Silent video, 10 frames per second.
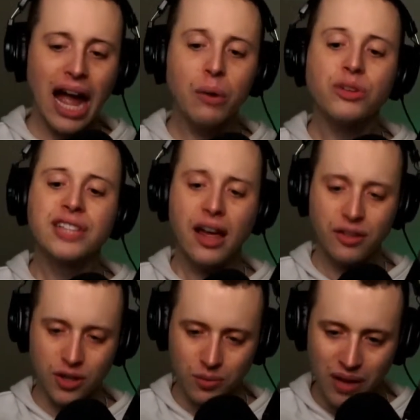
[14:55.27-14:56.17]
I will tell
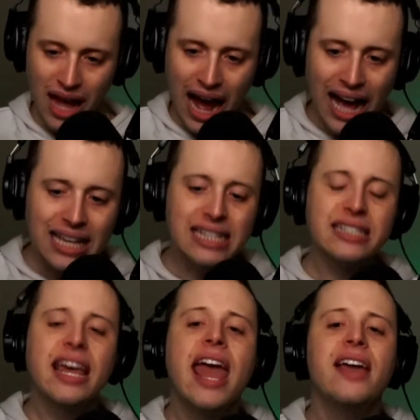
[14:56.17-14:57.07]
you, I can
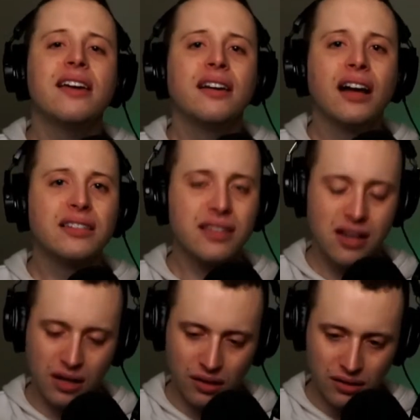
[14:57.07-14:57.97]
take a
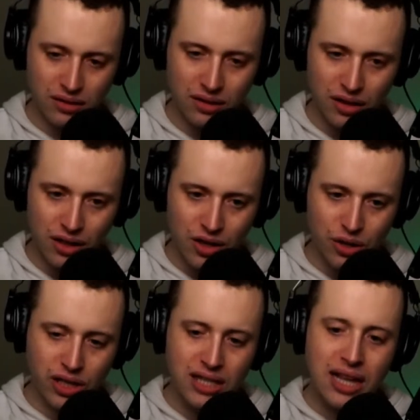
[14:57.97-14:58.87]
singer
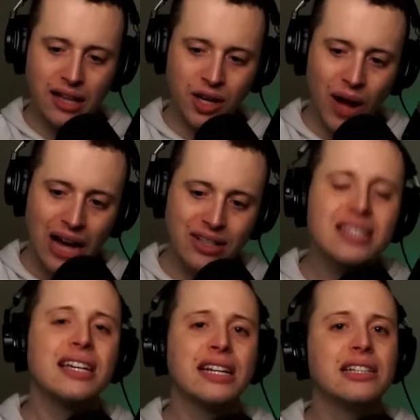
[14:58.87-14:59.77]
who does not know how to
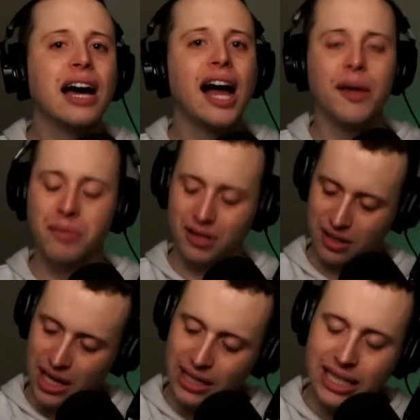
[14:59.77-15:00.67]
sing in time,
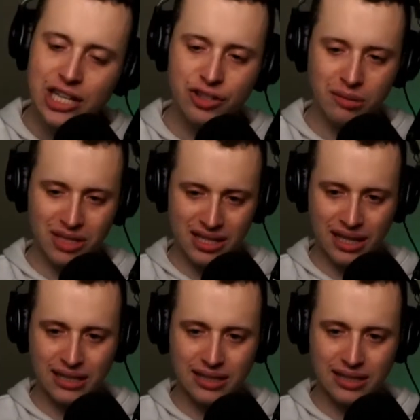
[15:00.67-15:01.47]
teach them to sing in